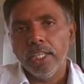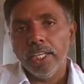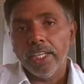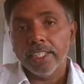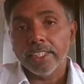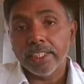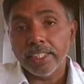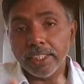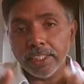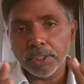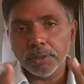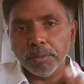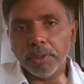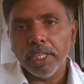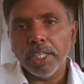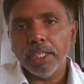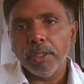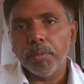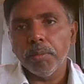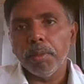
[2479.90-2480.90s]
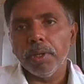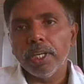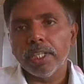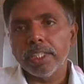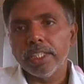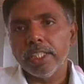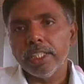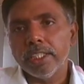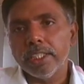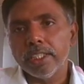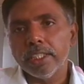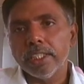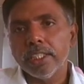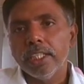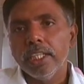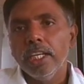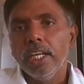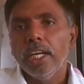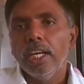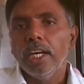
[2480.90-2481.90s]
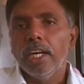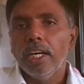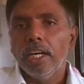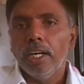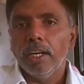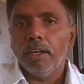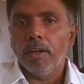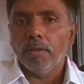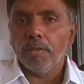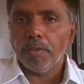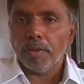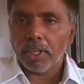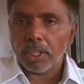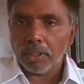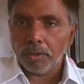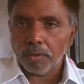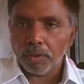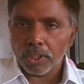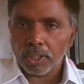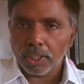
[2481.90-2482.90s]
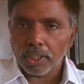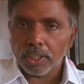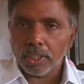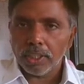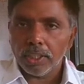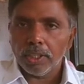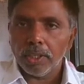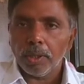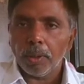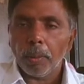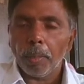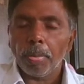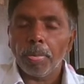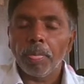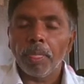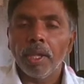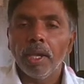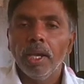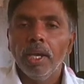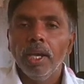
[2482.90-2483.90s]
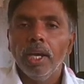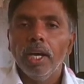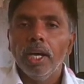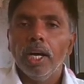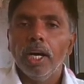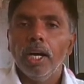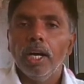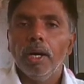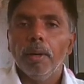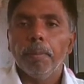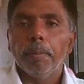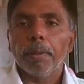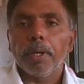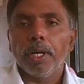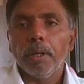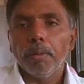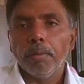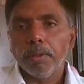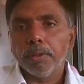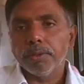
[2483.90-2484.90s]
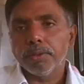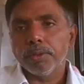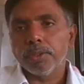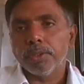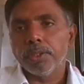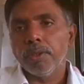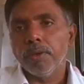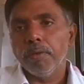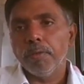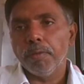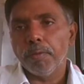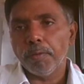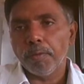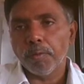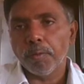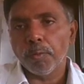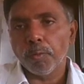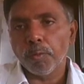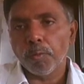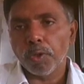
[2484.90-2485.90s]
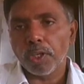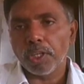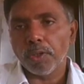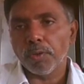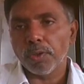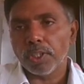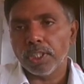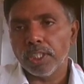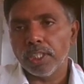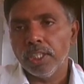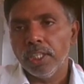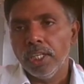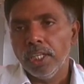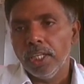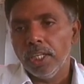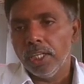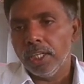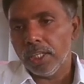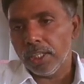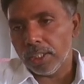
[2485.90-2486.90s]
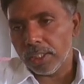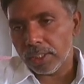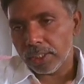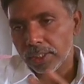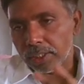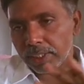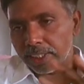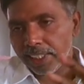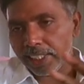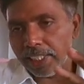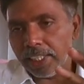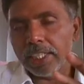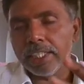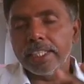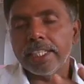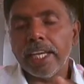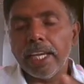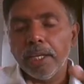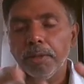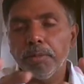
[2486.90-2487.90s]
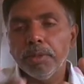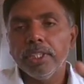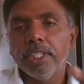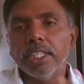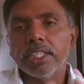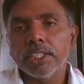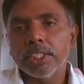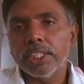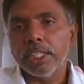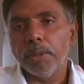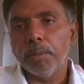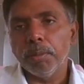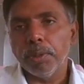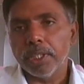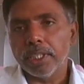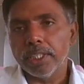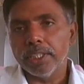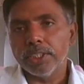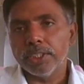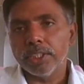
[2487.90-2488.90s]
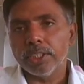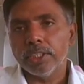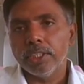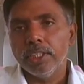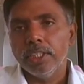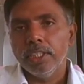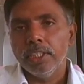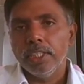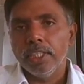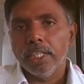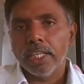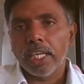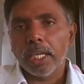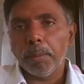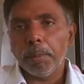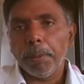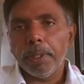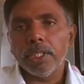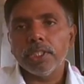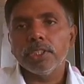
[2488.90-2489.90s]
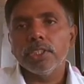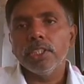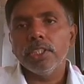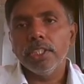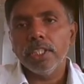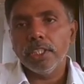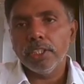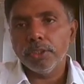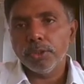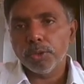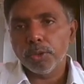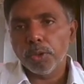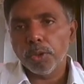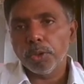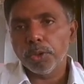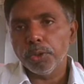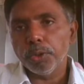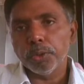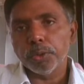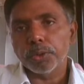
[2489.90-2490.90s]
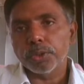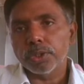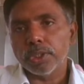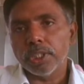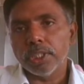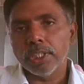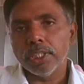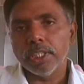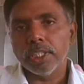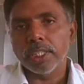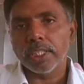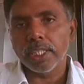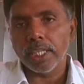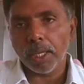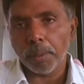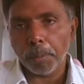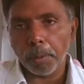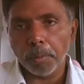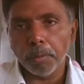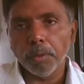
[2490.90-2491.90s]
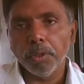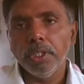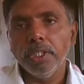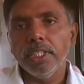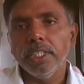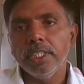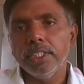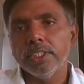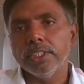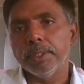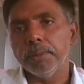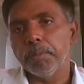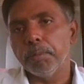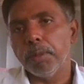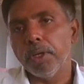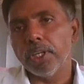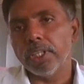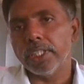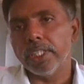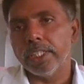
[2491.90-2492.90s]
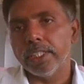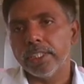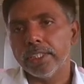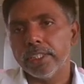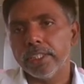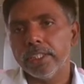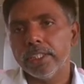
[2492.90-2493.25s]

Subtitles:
That is main important for our problems, for our real time industry application. Capacity there is no use, capability is important.